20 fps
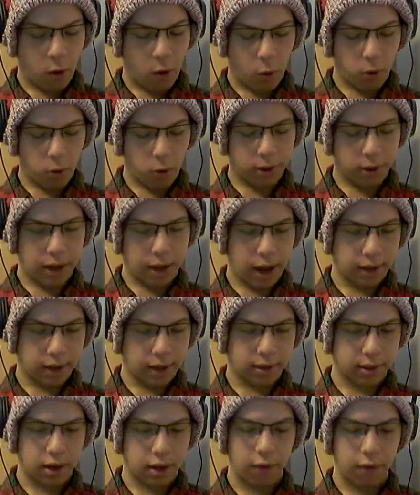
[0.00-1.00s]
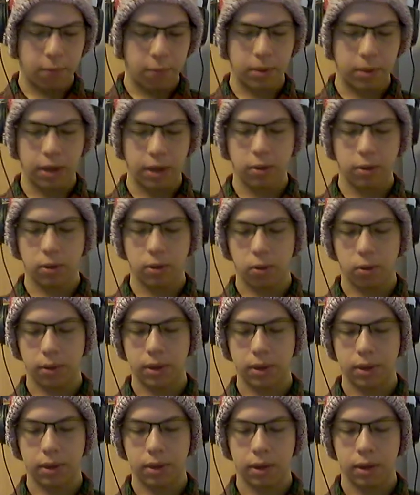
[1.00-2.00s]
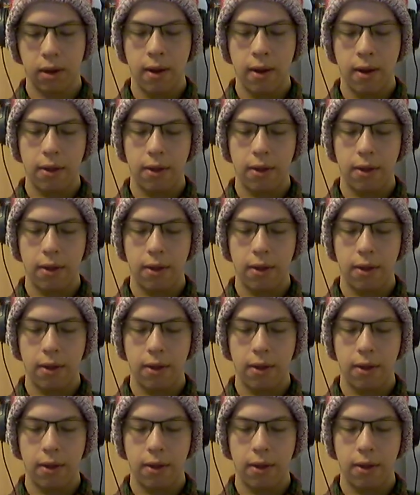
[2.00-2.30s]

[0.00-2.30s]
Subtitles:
or text of potential sources